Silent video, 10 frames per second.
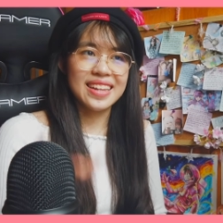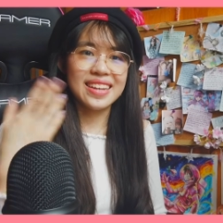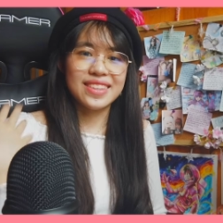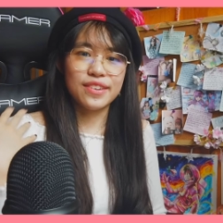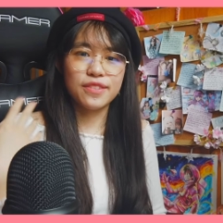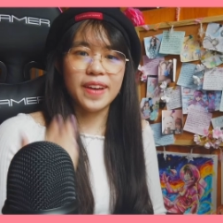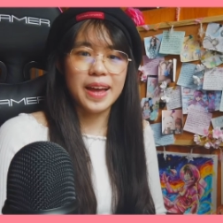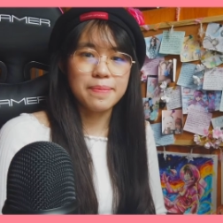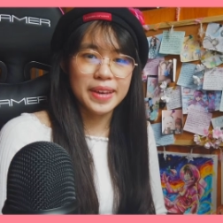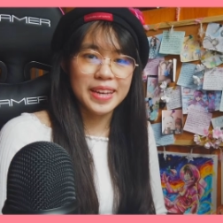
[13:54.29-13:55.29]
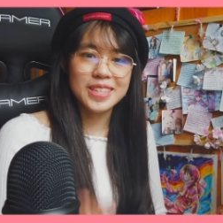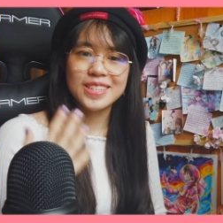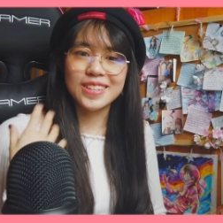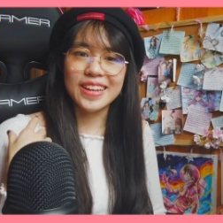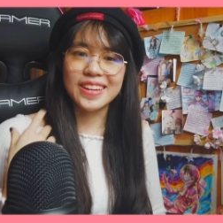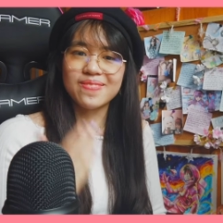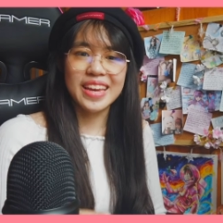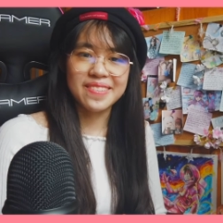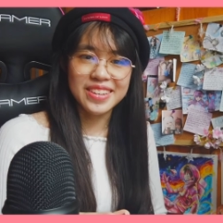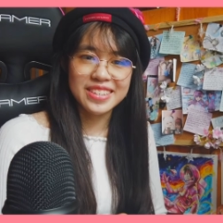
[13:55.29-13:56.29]
like their fan base to like
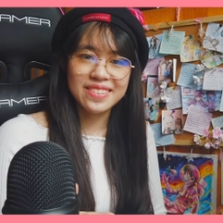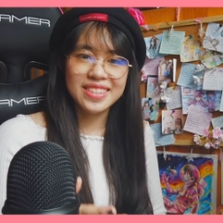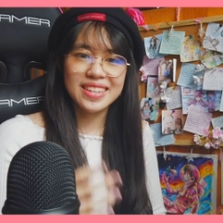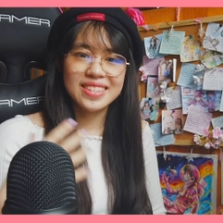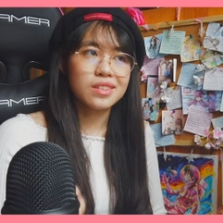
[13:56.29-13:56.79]
make music with it.